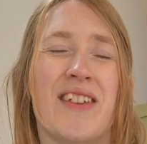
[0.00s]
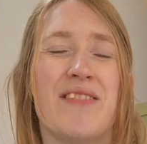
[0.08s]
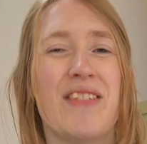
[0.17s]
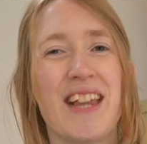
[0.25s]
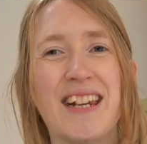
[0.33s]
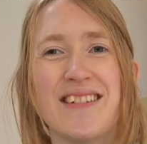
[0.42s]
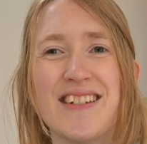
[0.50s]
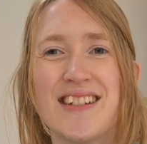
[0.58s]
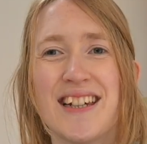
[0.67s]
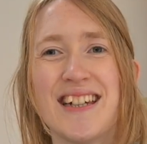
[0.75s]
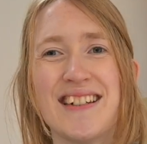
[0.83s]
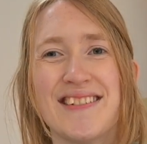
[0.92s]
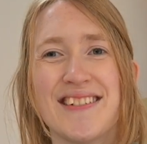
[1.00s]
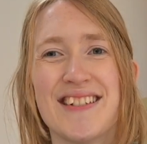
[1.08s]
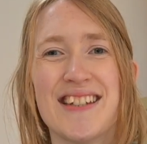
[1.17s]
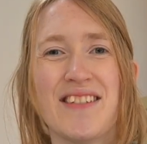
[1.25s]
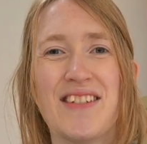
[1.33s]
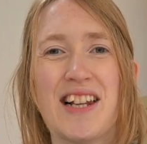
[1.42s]
But then I was like, oh, is
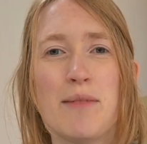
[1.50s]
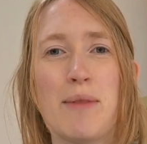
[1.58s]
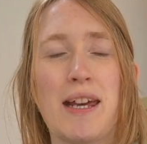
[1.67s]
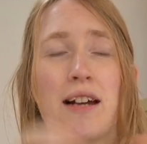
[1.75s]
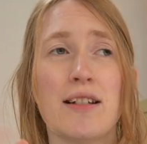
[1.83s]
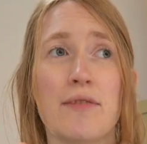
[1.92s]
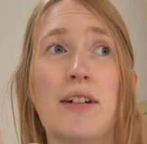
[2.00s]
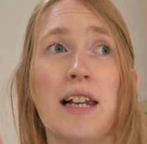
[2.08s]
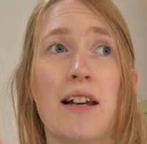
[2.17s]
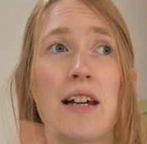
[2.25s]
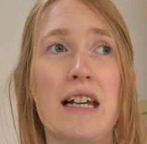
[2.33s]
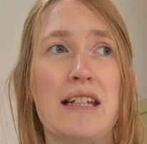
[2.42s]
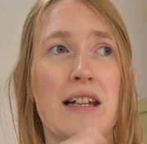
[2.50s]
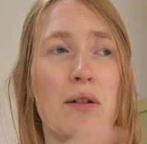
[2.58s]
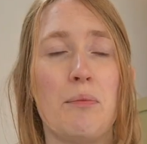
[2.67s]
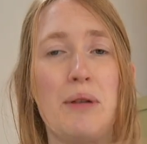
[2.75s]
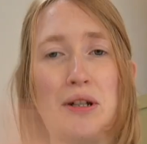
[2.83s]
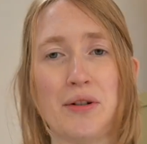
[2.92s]
that really me? Because I really liked it
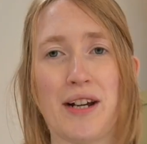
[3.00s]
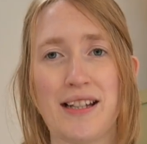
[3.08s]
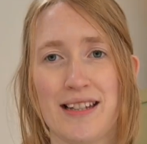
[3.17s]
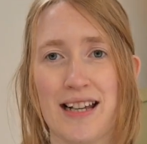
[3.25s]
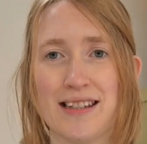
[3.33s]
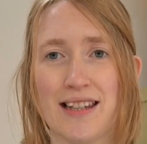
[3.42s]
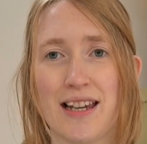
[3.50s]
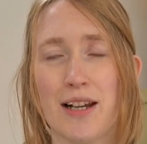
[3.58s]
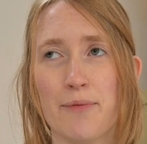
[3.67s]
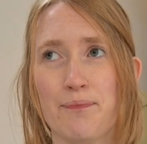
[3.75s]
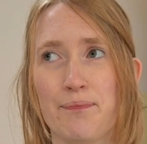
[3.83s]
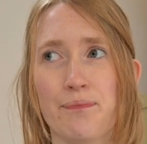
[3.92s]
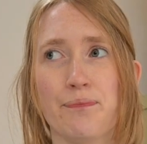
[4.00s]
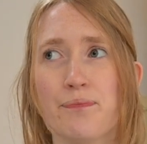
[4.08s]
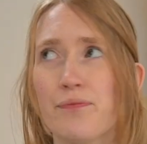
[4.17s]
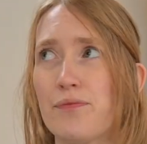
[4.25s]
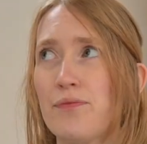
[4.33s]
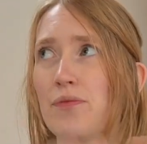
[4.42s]
on Pinterest. That's like
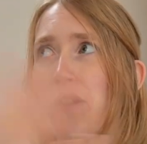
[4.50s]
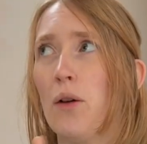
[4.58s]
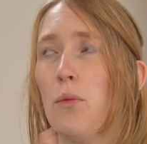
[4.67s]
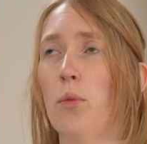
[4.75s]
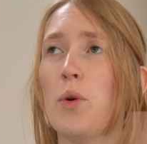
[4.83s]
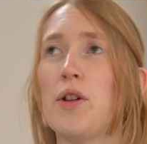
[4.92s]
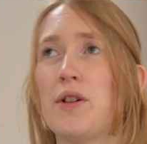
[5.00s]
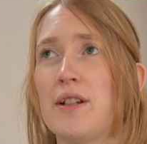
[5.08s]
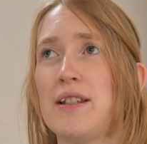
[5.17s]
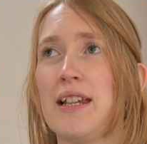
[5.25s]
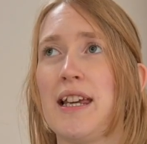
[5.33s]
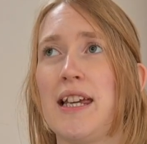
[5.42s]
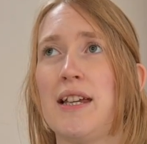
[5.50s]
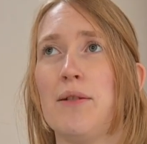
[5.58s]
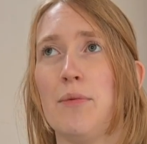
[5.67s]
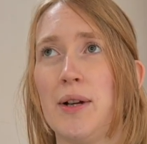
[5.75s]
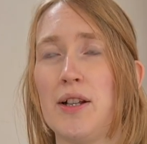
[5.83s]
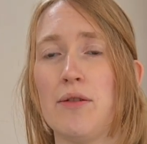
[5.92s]
what you can see
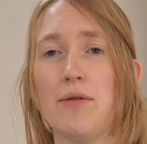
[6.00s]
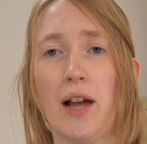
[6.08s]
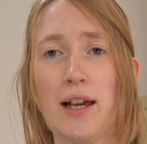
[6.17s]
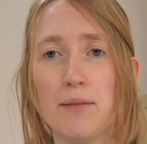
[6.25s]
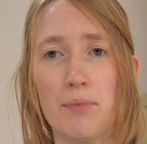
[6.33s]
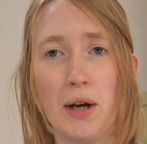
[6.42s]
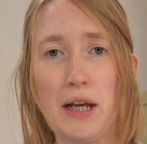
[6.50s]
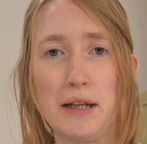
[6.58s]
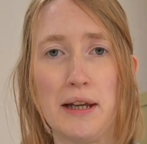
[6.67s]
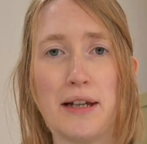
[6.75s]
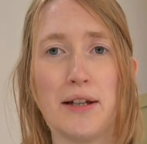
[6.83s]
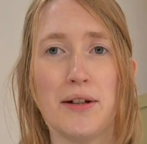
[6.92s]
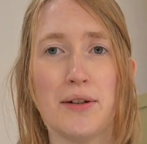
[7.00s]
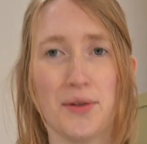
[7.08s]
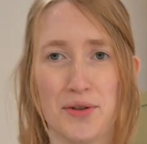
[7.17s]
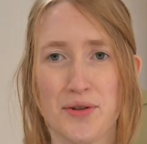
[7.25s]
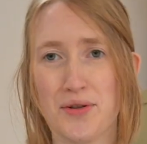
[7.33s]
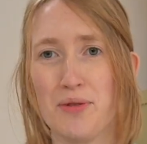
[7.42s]
when you like put in like
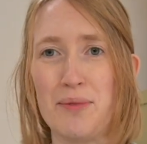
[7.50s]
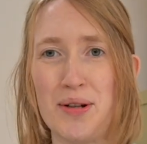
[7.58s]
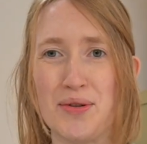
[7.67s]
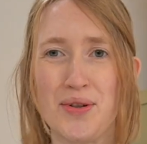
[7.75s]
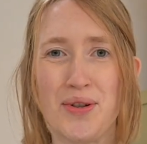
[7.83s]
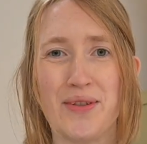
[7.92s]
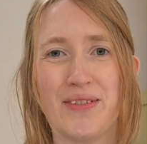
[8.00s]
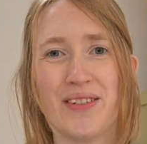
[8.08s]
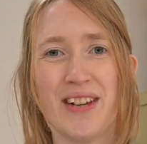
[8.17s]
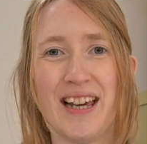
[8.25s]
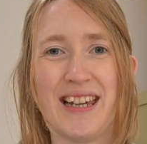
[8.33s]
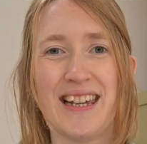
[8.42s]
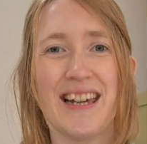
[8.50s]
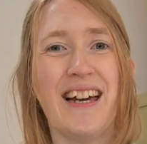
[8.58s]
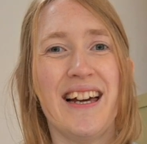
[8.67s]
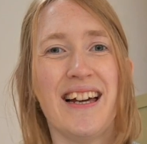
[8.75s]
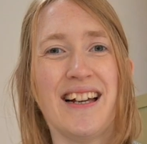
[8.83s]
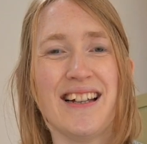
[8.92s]
cottagecore bedroom or like
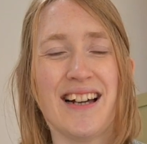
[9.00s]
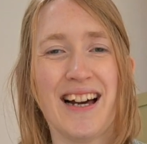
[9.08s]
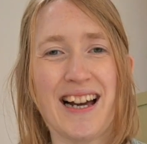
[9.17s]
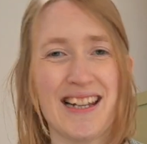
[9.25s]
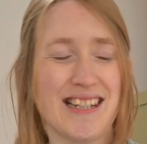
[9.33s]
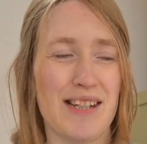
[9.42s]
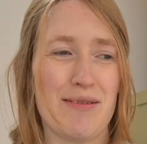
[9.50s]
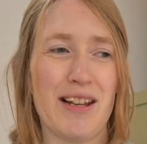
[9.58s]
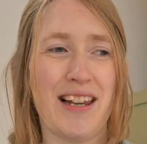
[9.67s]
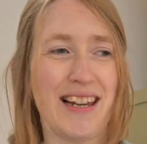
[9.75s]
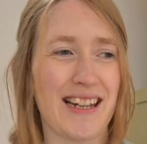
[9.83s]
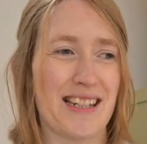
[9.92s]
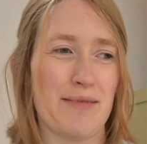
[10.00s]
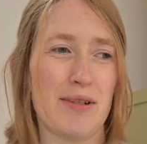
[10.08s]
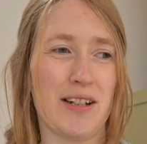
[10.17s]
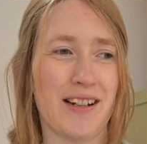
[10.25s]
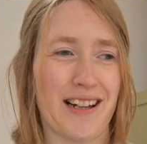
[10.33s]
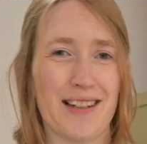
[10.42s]
academia,
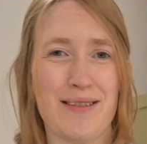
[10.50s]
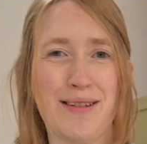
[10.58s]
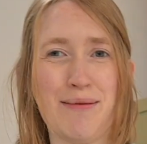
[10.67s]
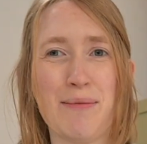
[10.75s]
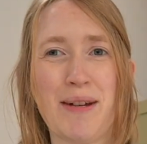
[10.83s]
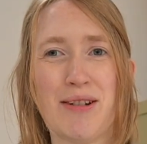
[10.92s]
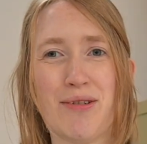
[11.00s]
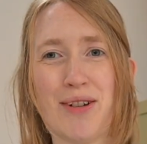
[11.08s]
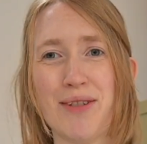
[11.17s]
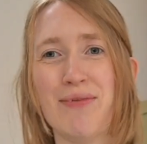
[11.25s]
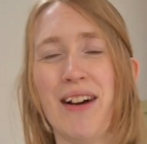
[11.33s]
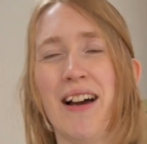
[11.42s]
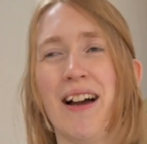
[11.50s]
dark academia bedroom.